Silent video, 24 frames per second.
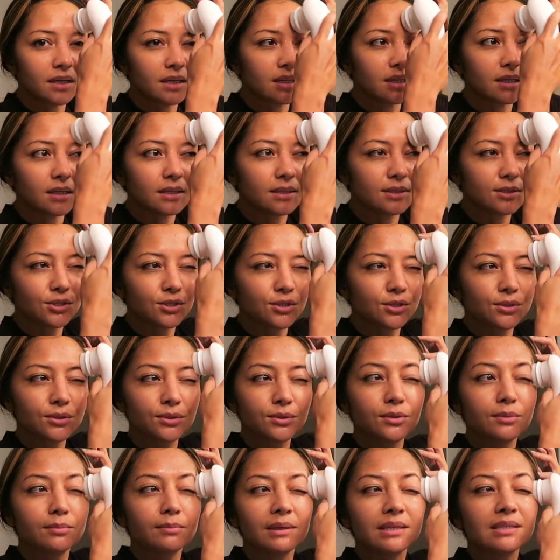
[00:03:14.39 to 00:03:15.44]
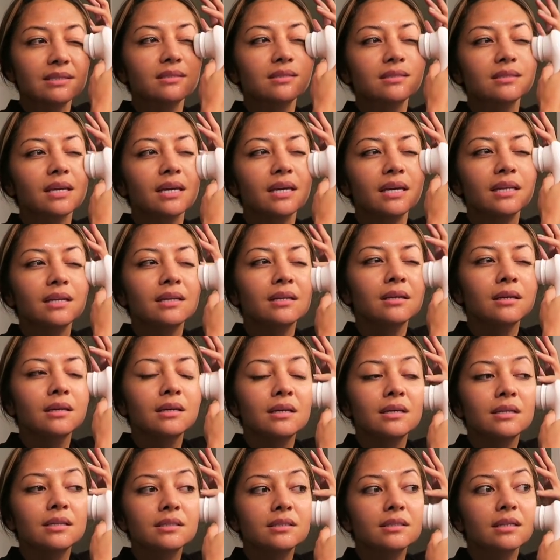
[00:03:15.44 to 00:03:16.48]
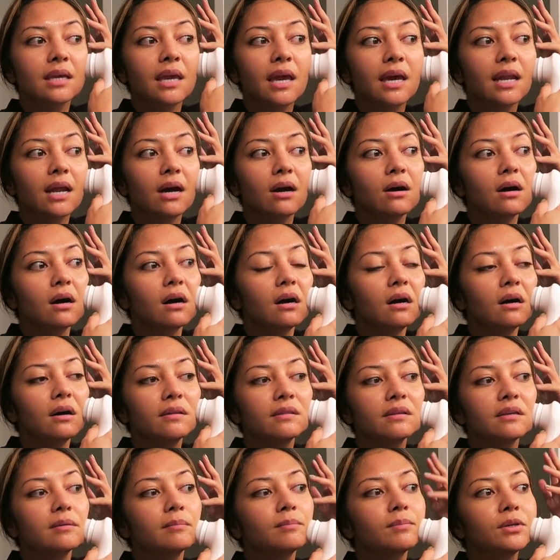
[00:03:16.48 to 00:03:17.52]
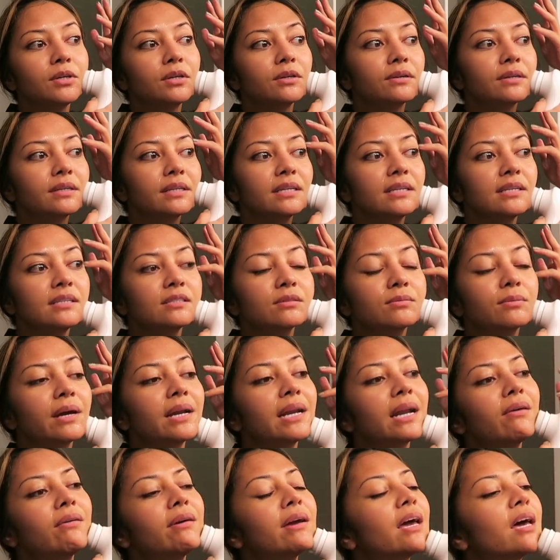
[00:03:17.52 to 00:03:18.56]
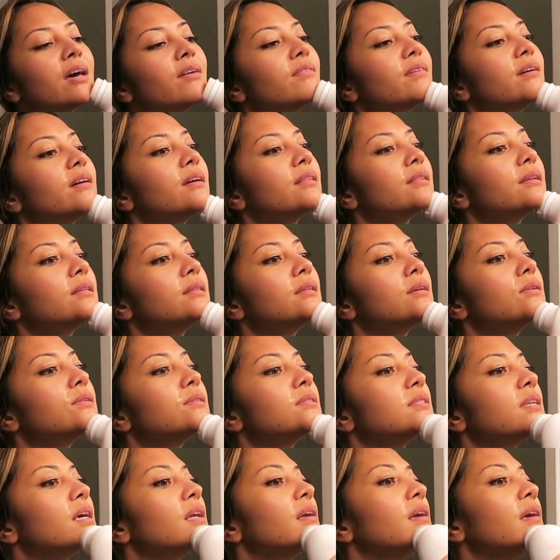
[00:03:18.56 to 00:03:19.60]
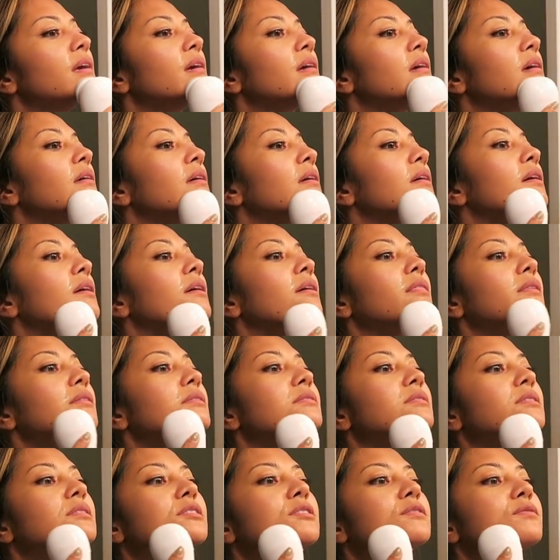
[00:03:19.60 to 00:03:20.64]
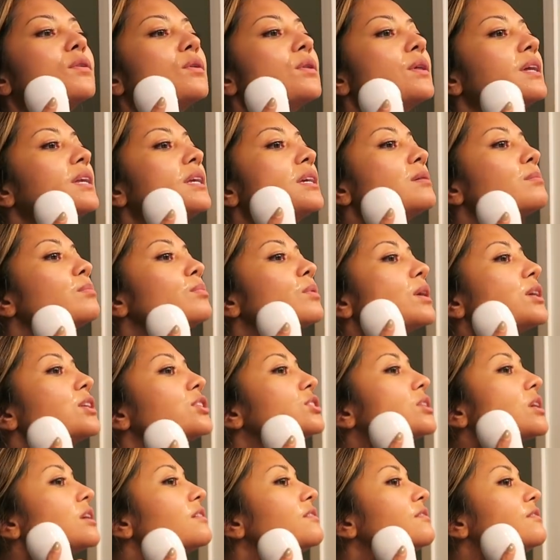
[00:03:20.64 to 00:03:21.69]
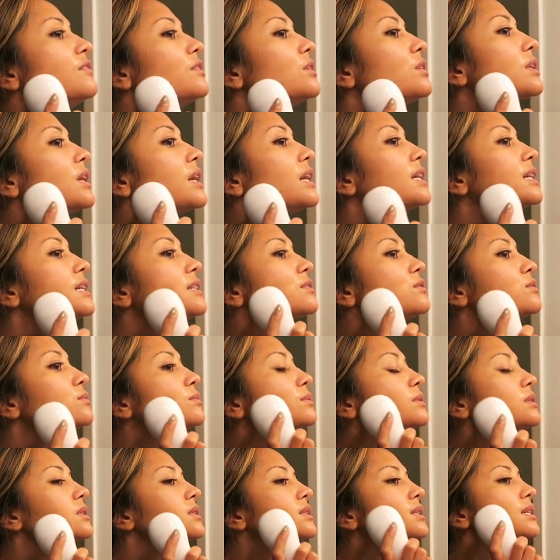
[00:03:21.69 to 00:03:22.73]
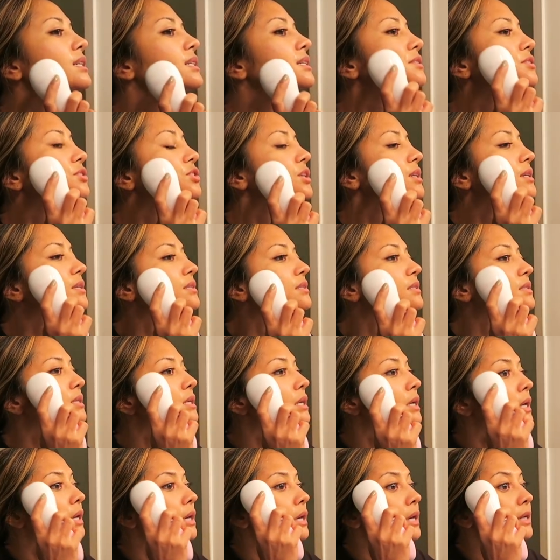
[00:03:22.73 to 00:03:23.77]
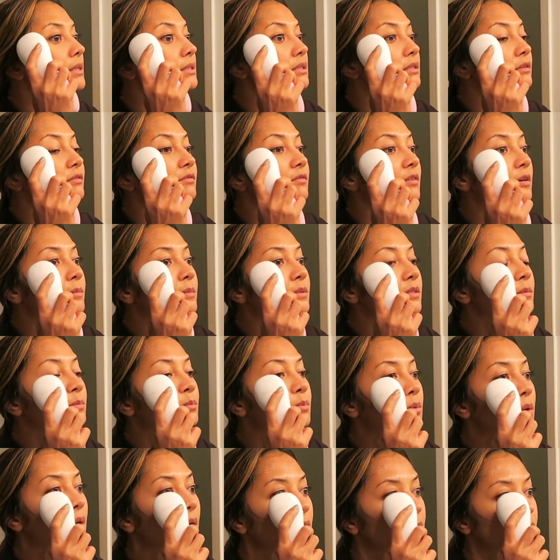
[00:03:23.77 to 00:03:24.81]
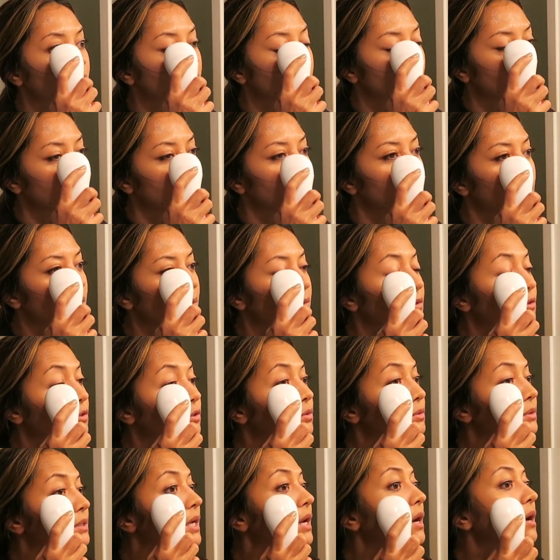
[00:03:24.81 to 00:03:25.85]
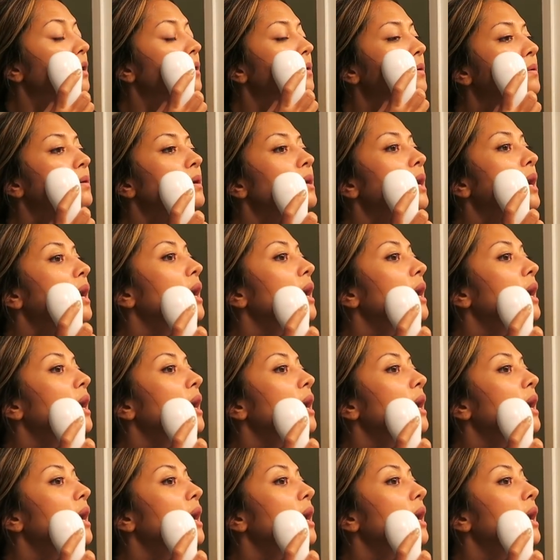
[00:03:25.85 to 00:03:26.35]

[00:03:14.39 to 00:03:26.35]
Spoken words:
into my skin to get out all the impurities. Right now I have it on the low setting, and this exfoliating brush I feel like is really just, it's the firmest brush in the trio,